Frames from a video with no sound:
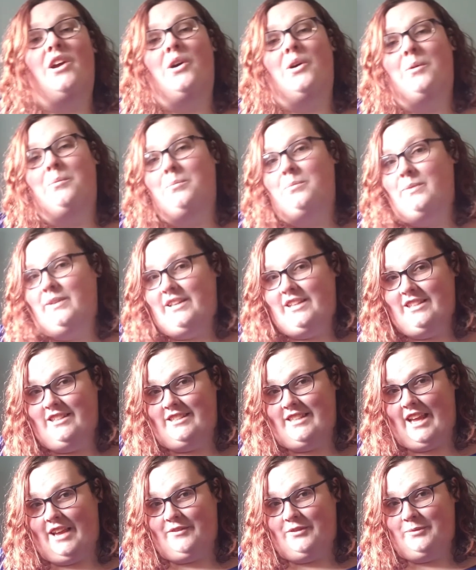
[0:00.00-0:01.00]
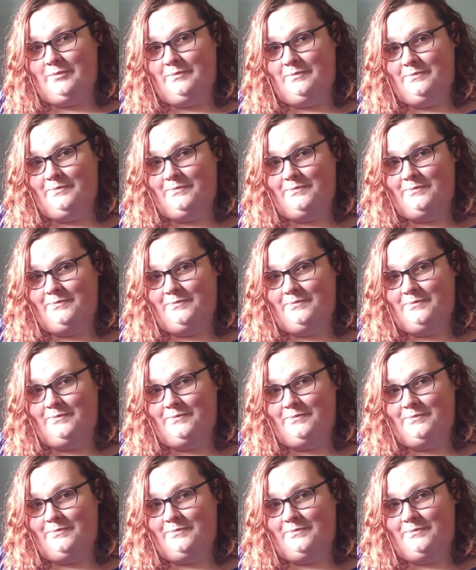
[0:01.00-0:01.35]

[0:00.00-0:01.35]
I hope we can save